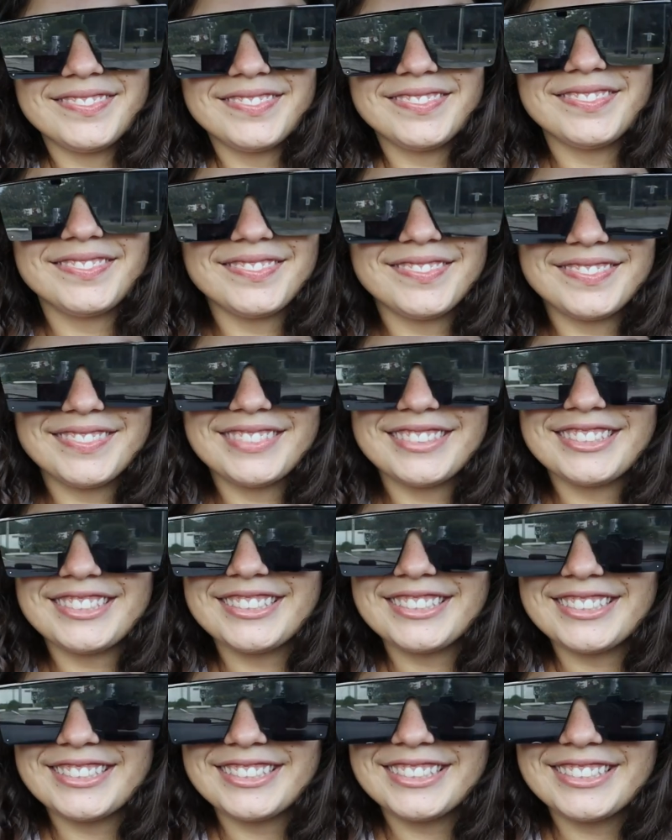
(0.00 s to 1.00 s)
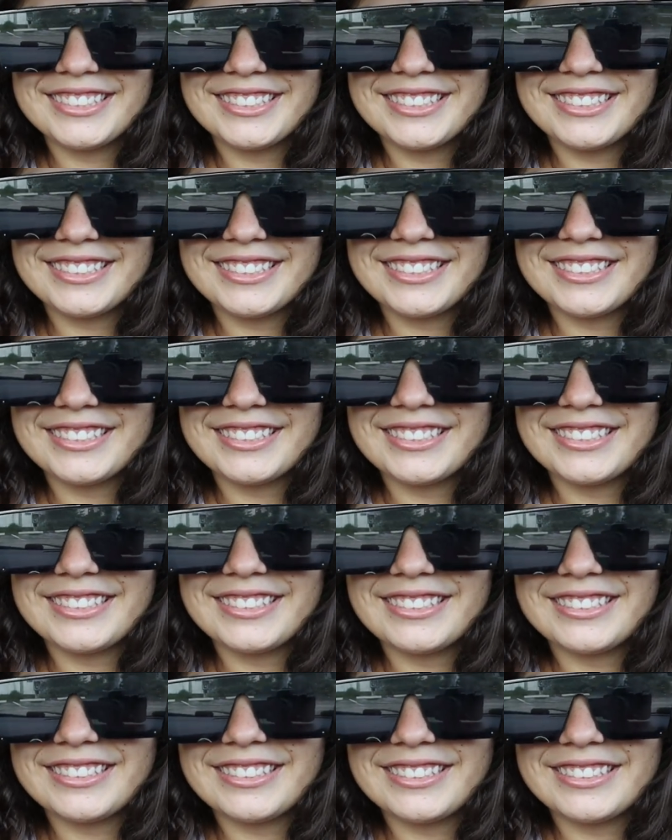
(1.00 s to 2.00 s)

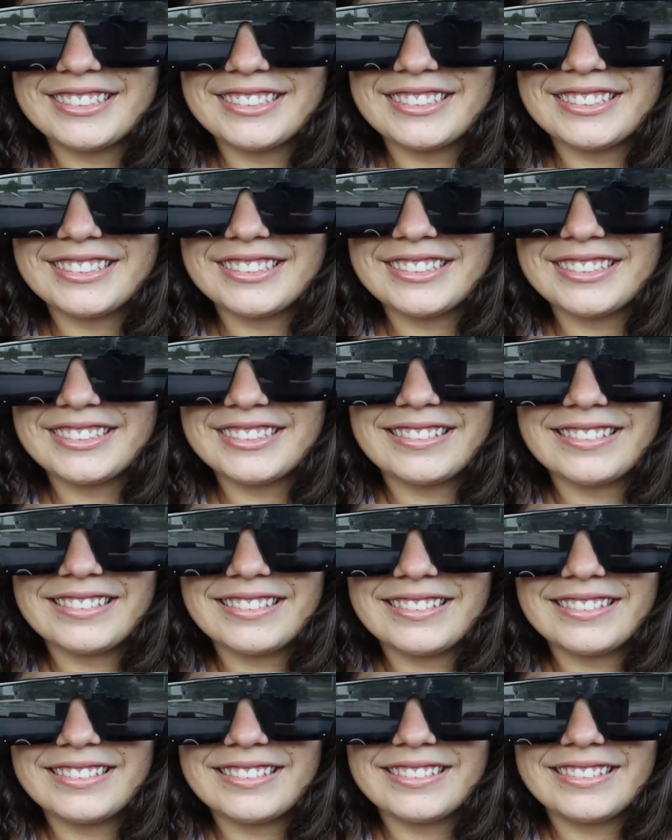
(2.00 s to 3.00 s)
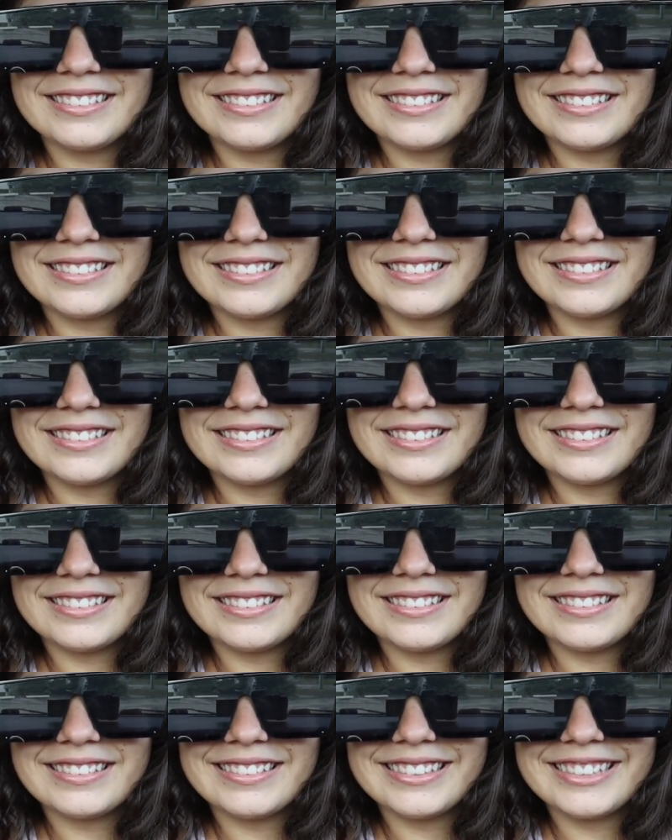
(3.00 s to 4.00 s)

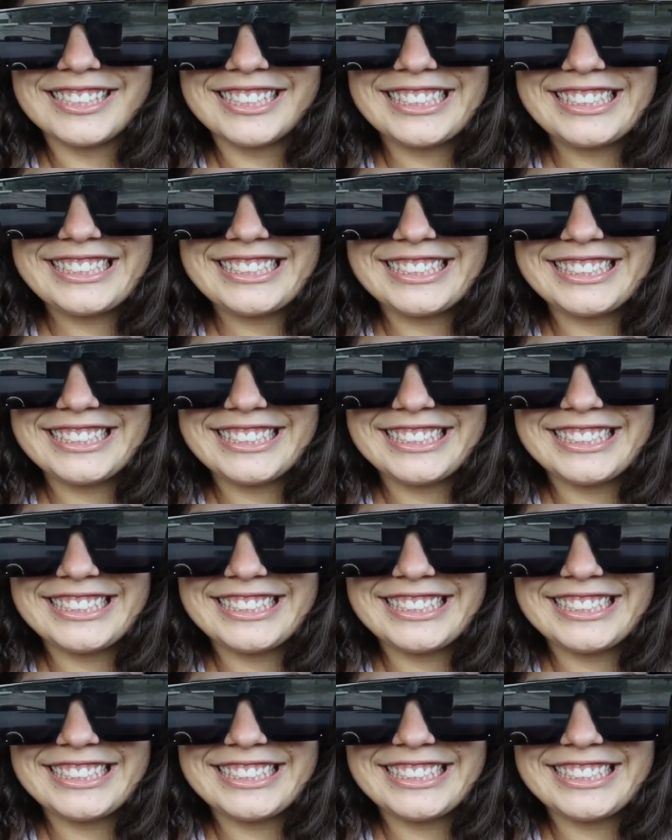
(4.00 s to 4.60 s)
[no speech]